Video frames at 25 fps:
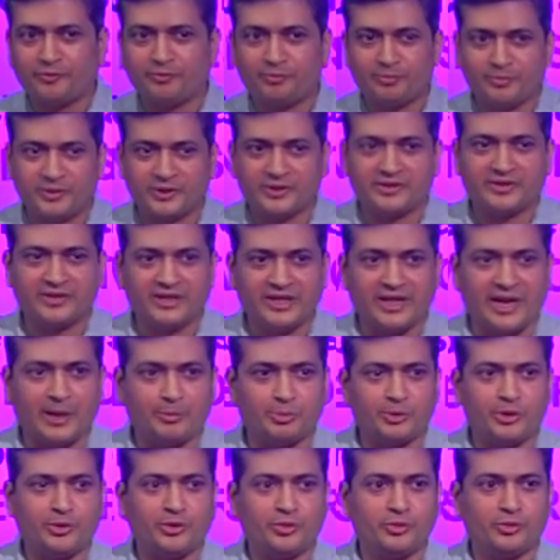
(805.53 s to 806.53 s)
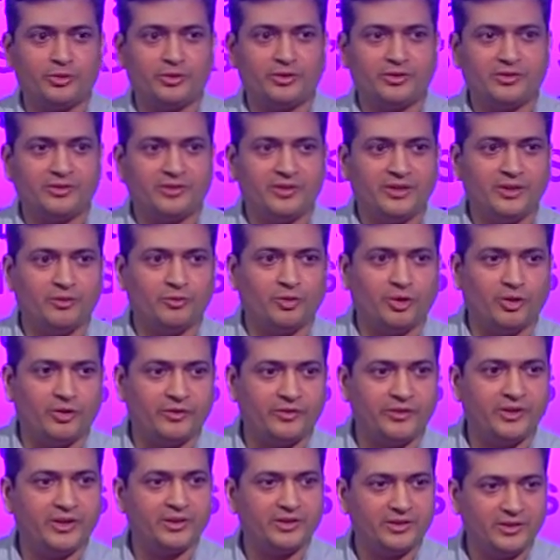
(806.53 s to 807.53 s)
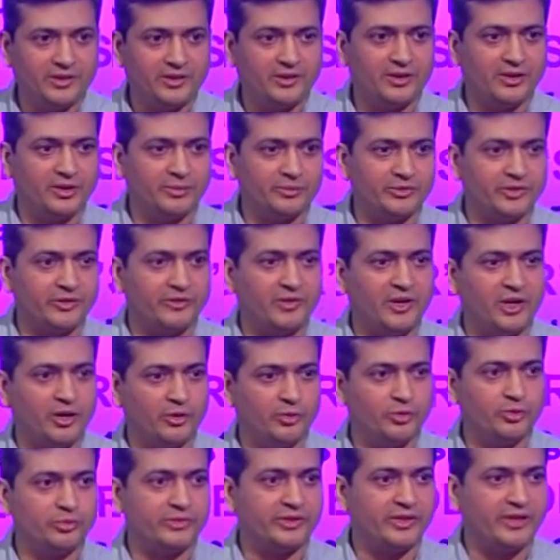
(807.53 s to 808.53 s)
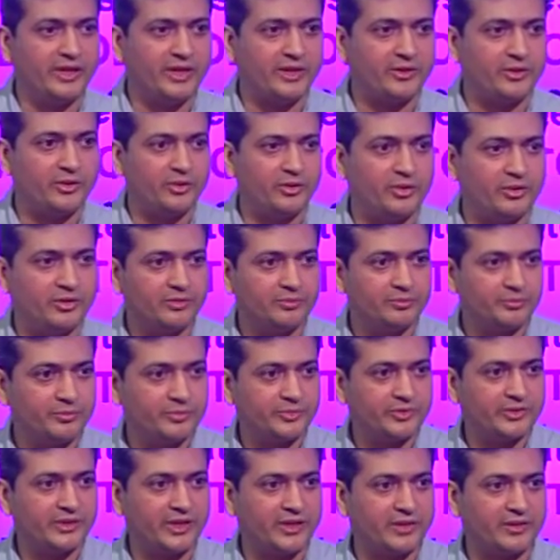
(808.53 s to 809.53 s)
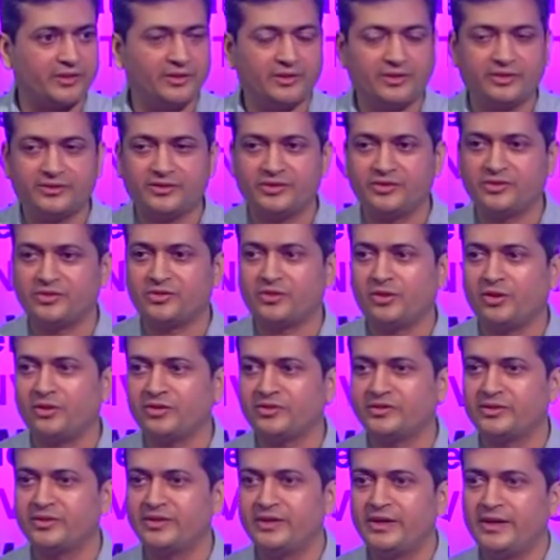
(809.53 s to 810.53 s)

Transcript: personal aptitude involved here in terms of how you select your sectors, stocks.